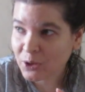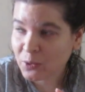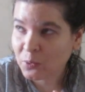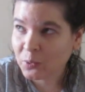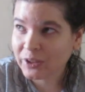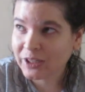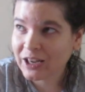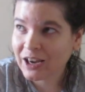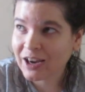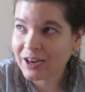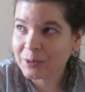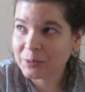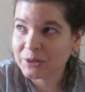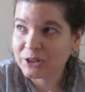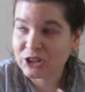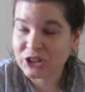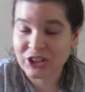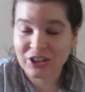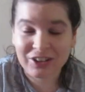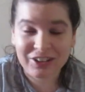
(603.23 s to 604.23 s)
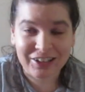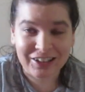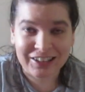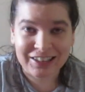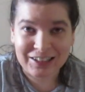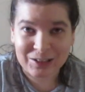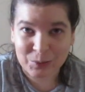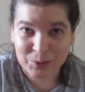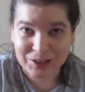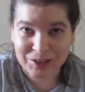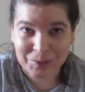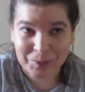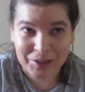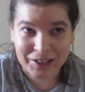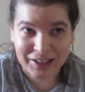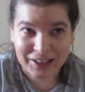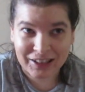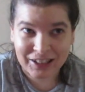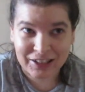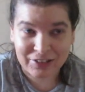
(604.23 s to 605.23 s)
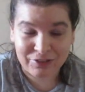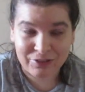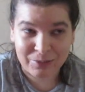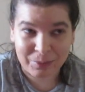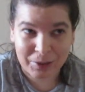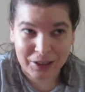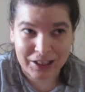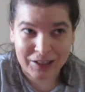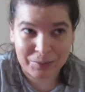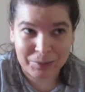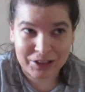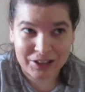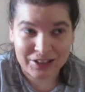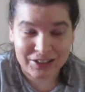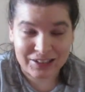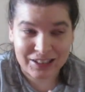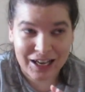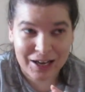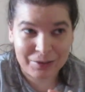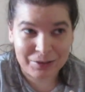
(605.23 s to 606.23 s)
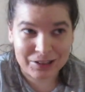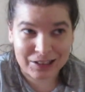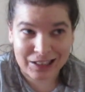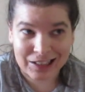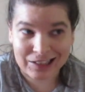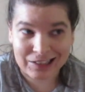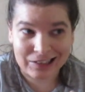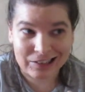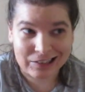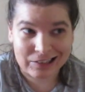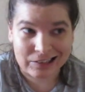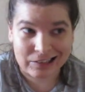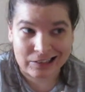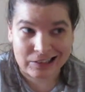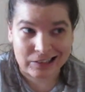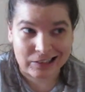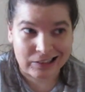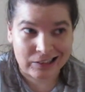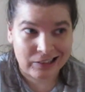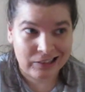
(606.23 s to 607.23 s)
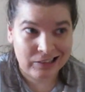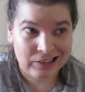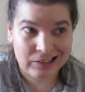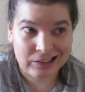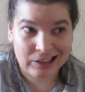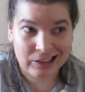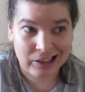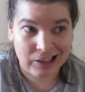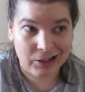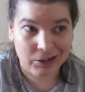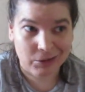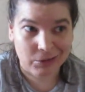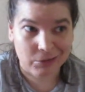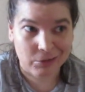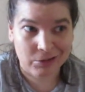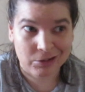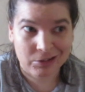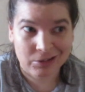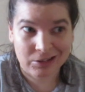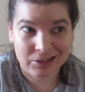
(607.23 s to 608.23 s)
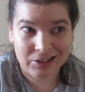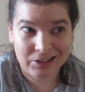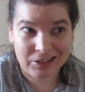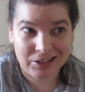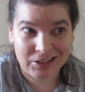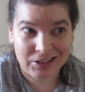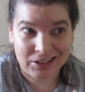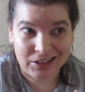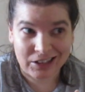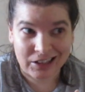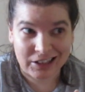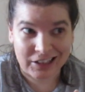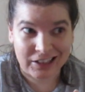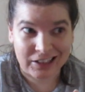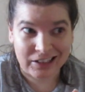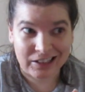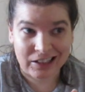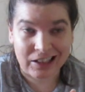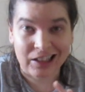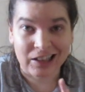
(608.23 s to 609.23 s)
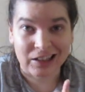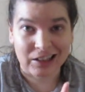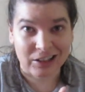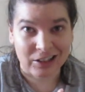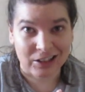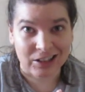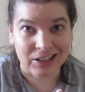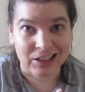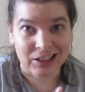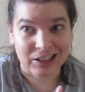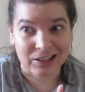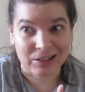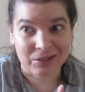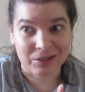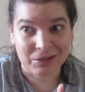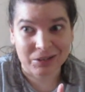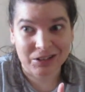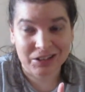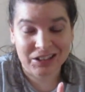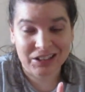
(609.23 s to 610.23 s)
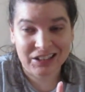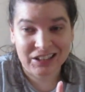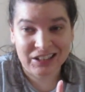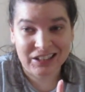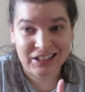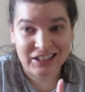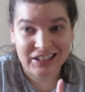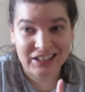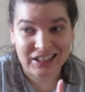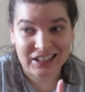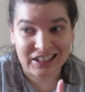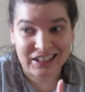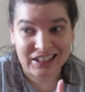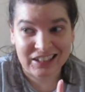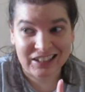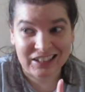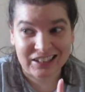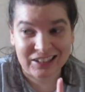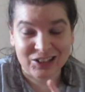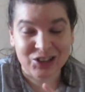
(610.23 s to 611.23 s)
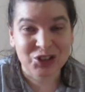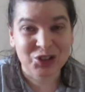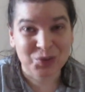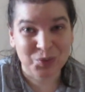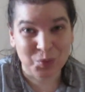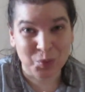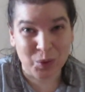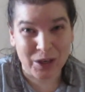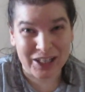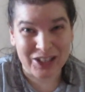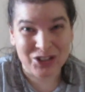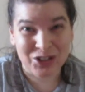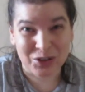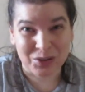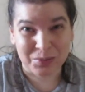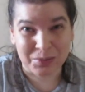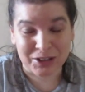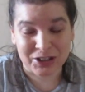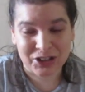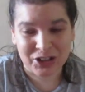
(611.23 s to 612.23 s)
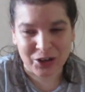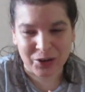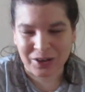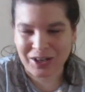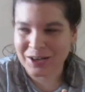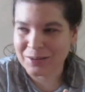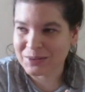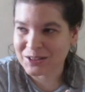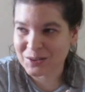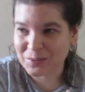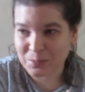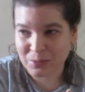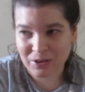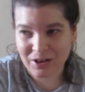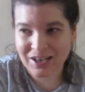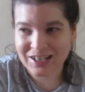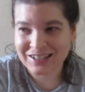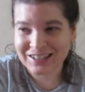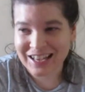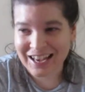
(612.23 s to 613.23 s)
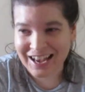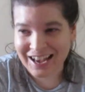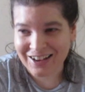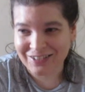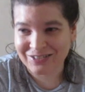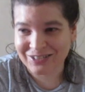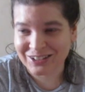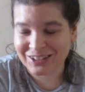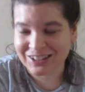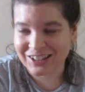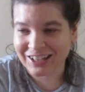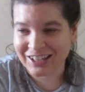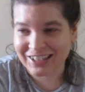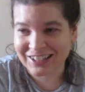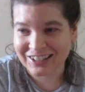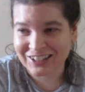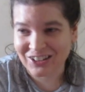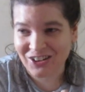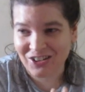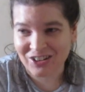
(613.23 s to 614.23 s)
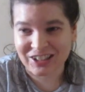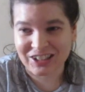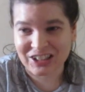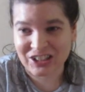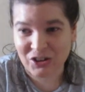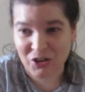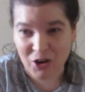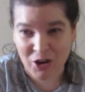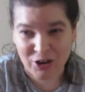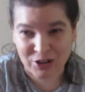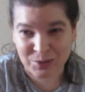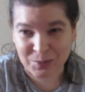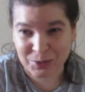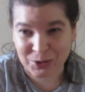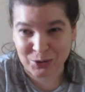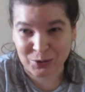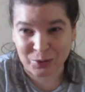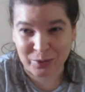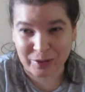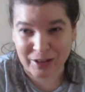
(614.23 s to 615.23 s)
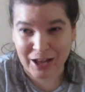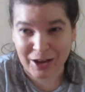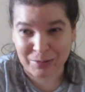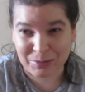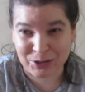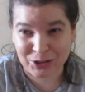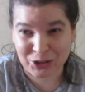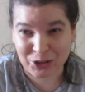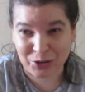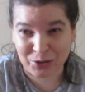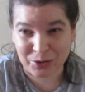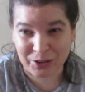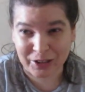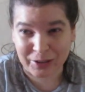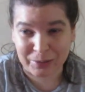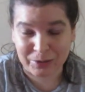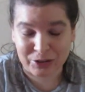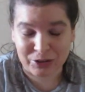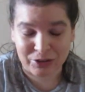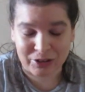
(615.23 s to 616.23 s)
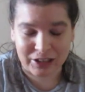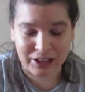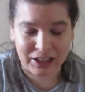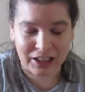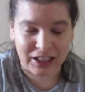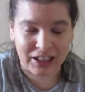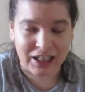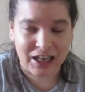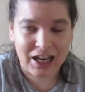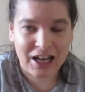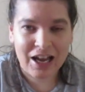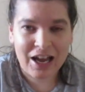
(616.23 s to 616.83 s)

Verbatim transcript: when I was younger, this was a big thing for me because I was like guzzling Coke, like a lot of Coke. Way too much Coke. I'm surprised I haven't like gone into hospital with how much Coke I was drinking.